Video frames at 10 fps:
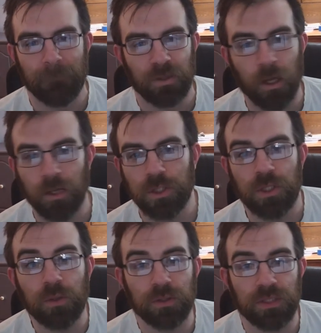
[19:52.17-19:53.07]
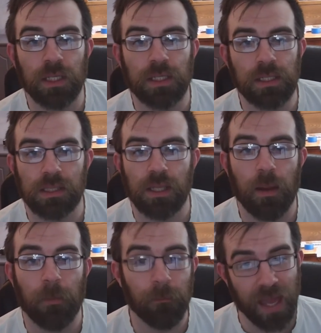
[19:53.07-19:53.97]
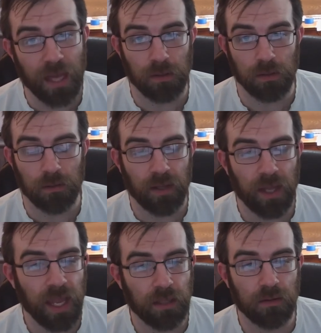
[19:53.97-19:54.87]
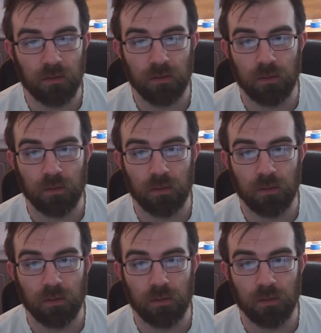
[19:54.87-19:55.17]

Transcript: Longitudinal studies matter, and